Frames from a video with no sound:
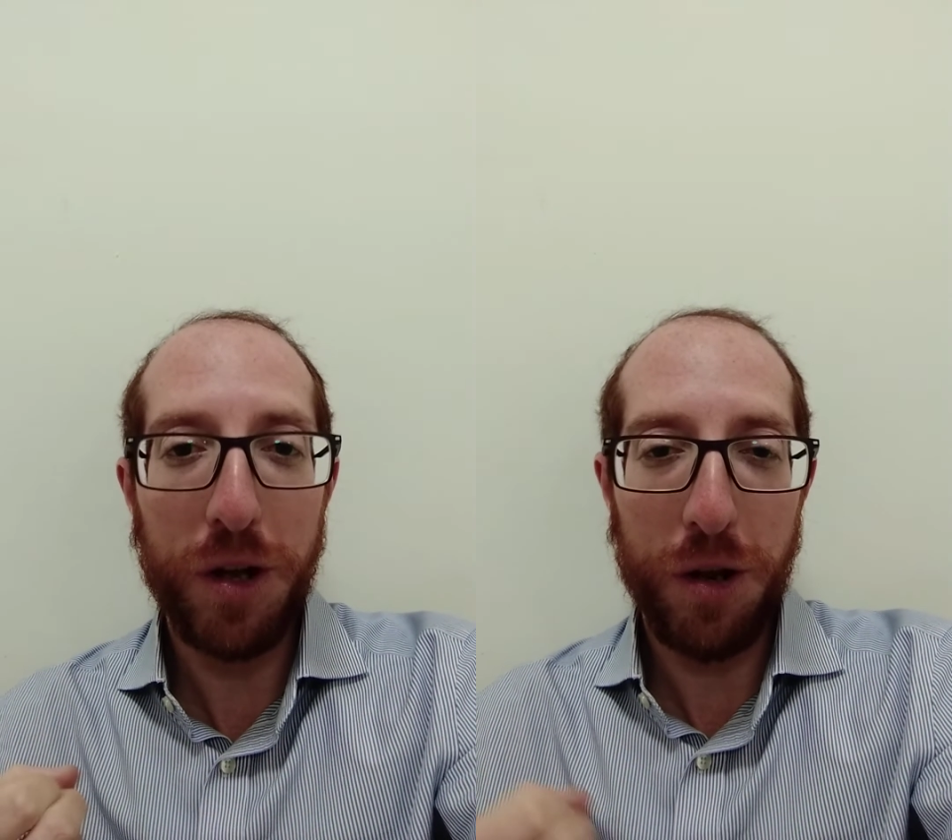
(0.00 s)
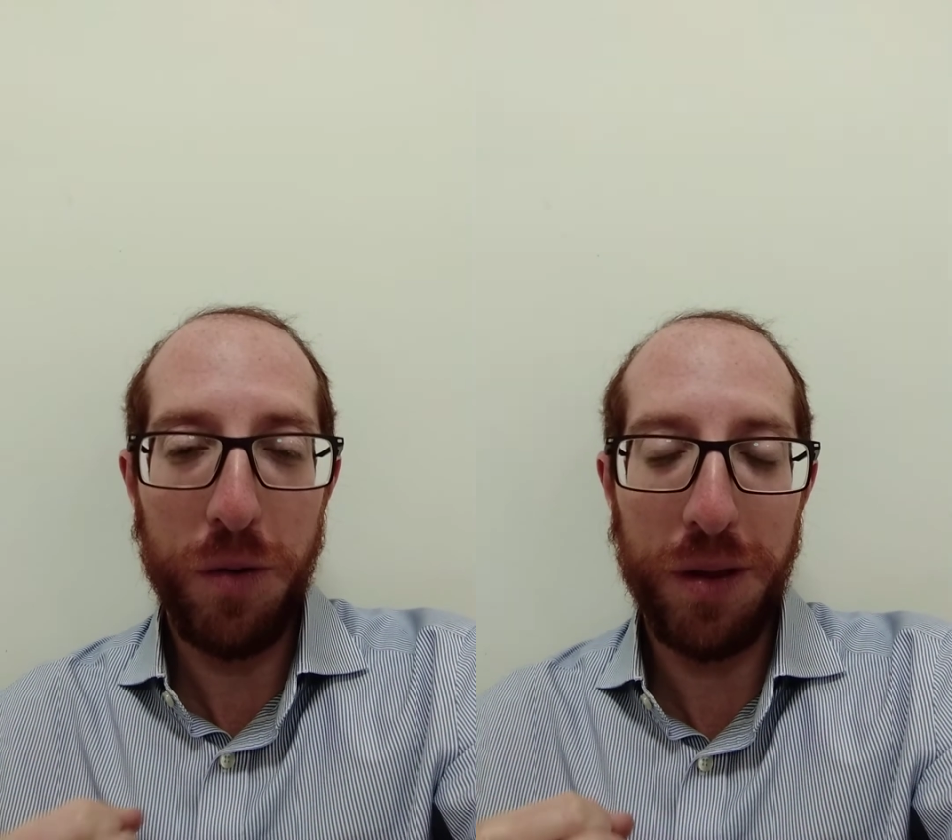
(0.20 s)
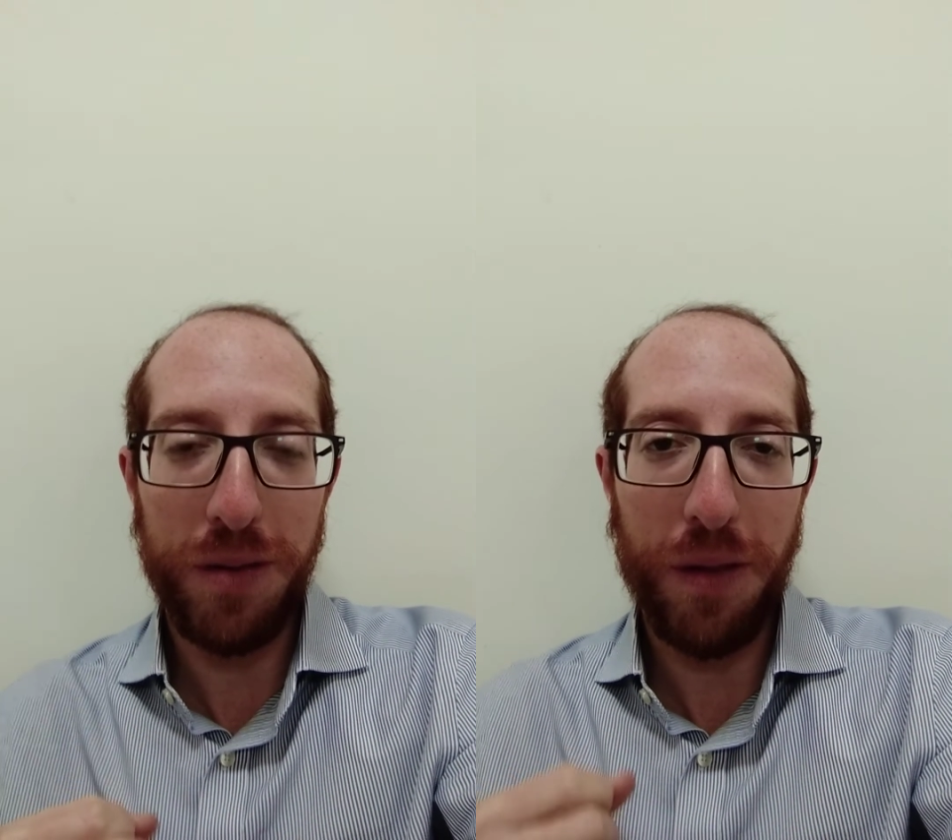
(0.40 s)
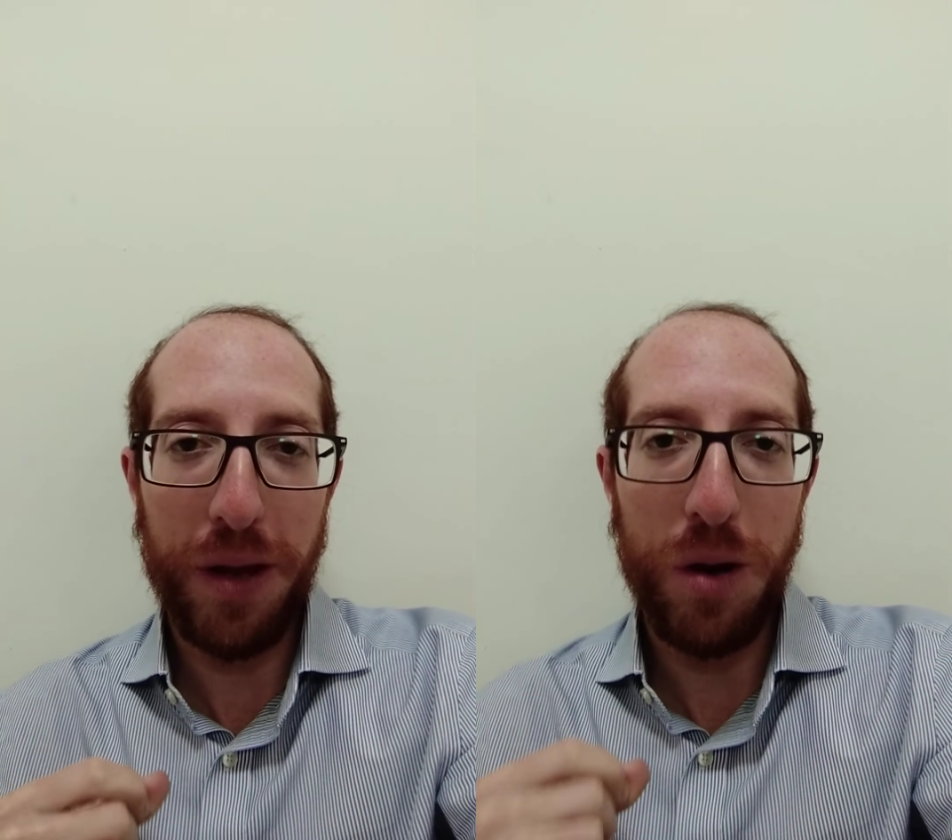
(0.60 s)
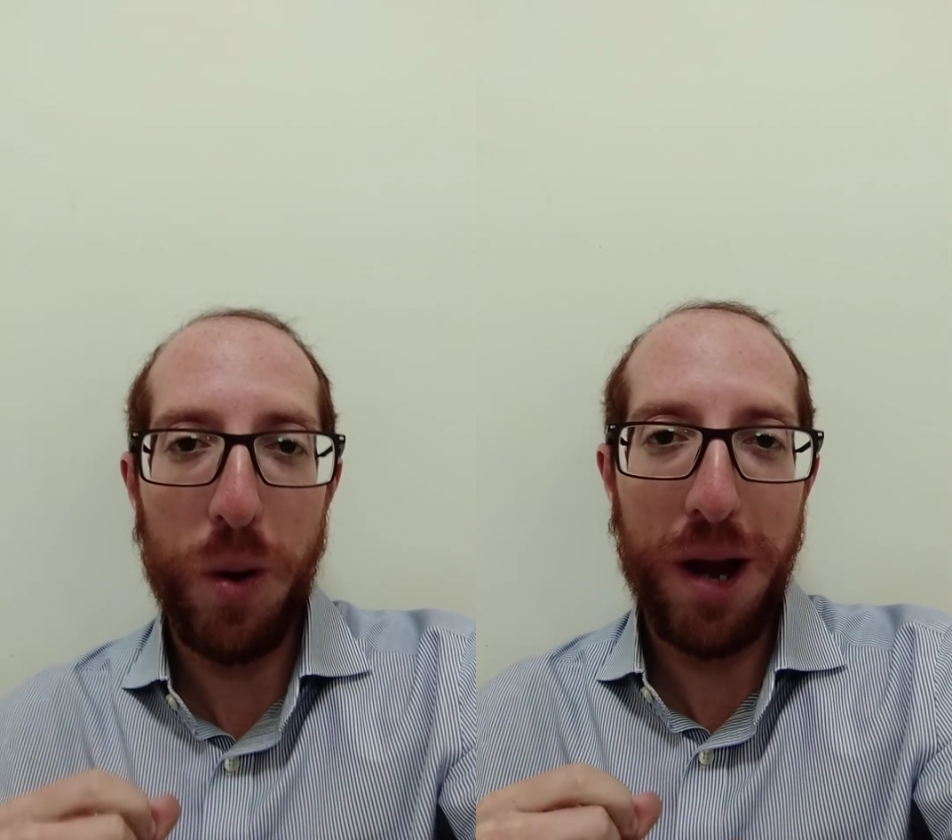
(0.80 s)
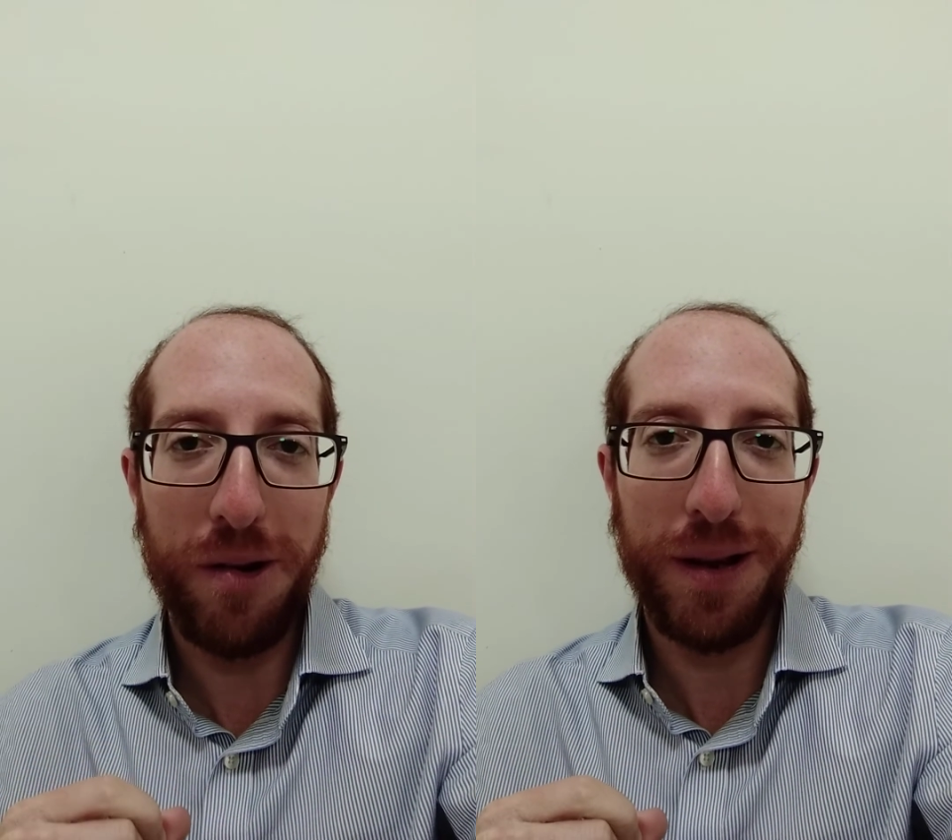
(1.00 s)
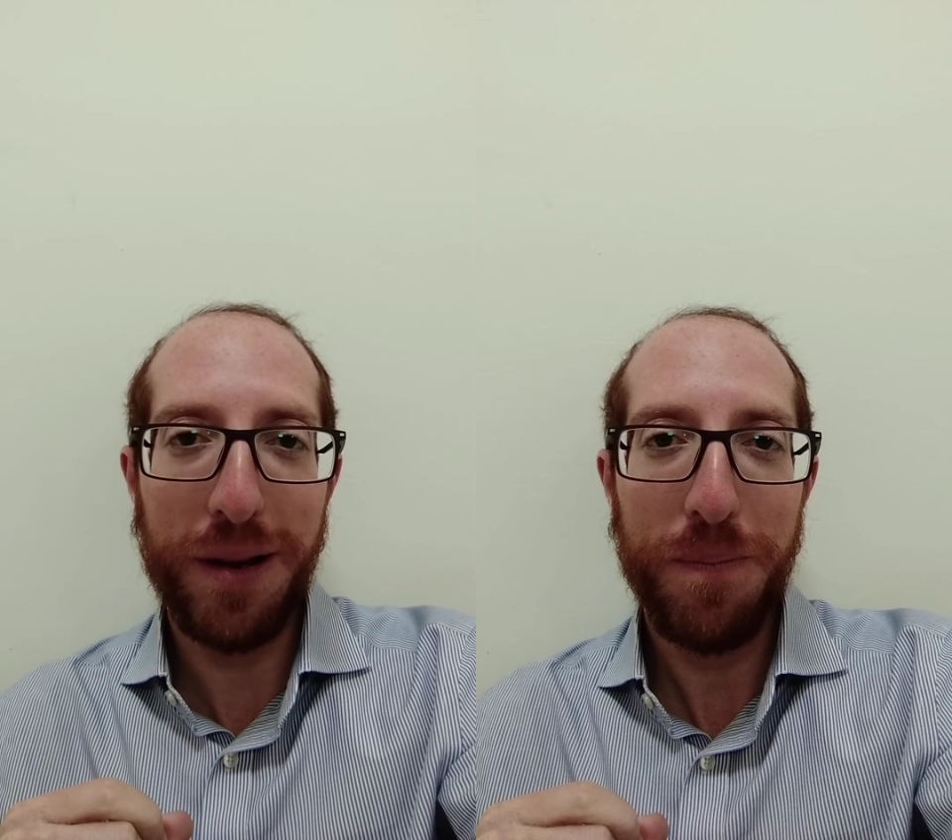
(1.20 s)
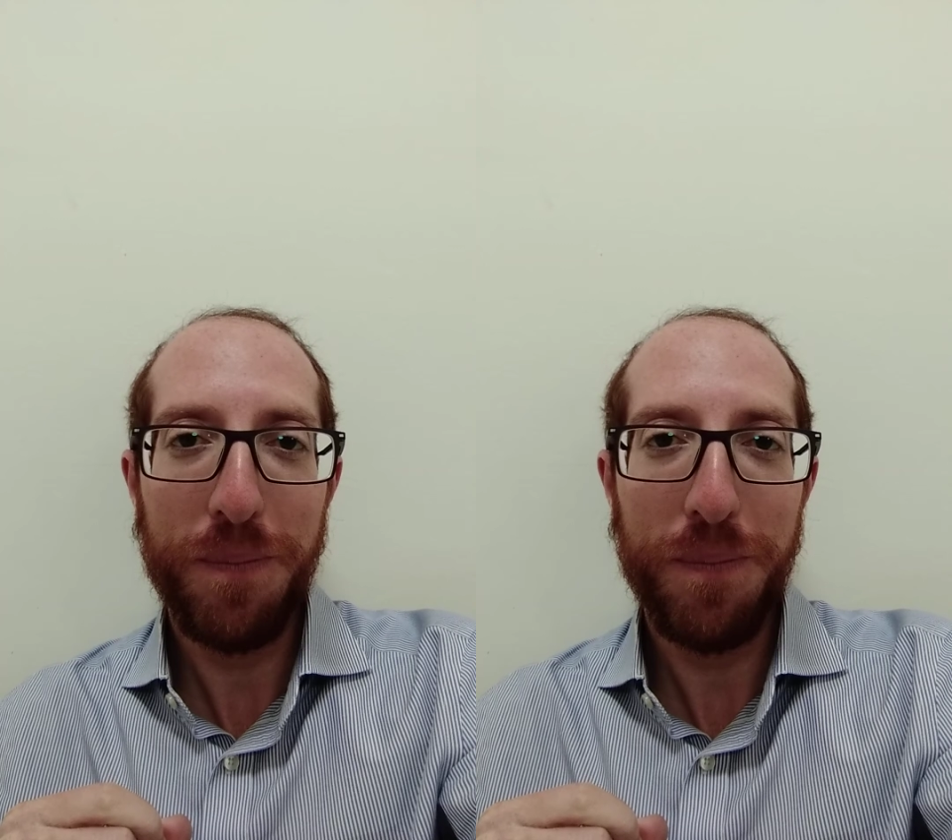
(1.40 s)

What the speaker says: the clothing that they are wearing.